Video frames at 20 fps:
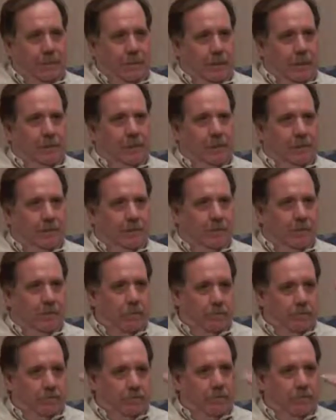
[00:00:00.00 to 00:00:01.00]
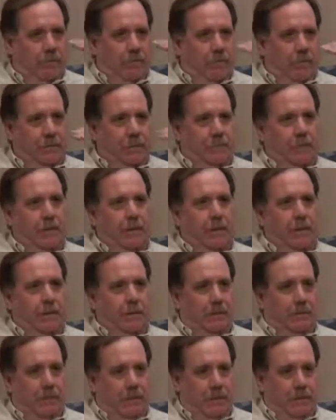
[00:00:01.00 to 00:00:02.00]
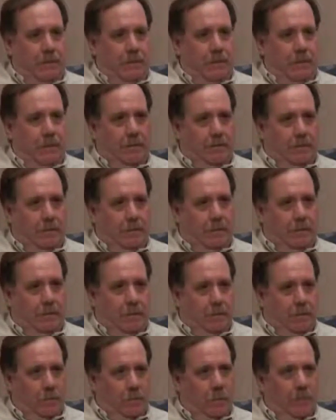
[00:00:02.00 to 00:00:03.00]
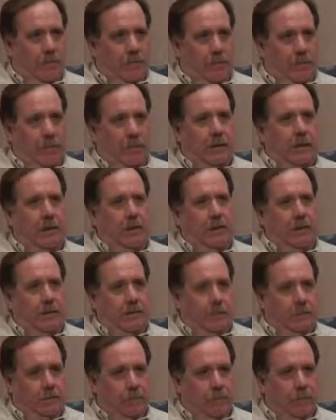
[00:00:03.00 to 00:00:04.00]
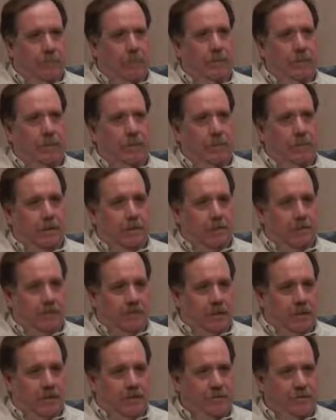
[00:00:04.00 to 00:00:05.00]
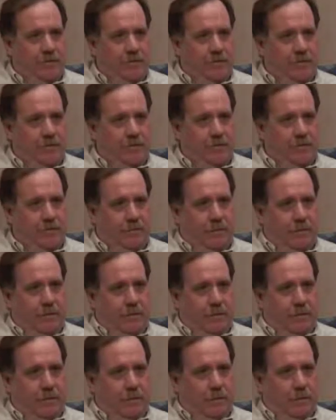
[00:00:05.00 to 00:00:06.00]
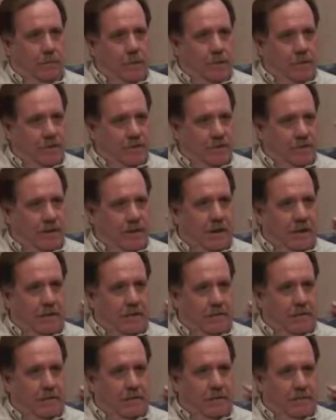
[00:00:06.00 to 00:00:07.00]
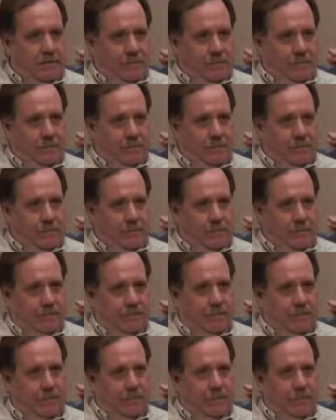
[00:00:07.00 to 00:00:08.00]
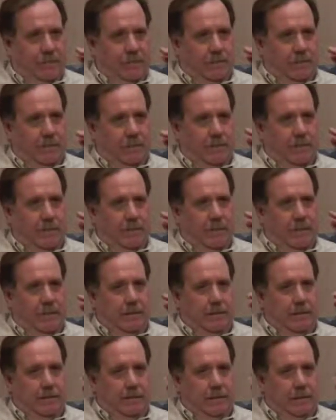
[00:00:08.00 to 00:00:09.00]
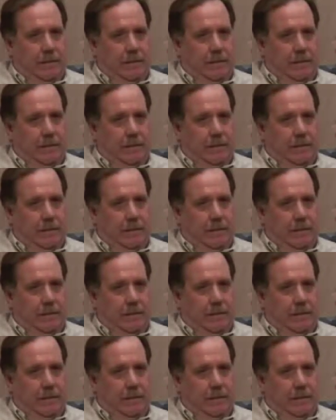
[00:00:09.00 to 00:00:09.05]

people focused on, you know, as long as we're in there, in the room, in negotiations, we got a shot at this, you know, and,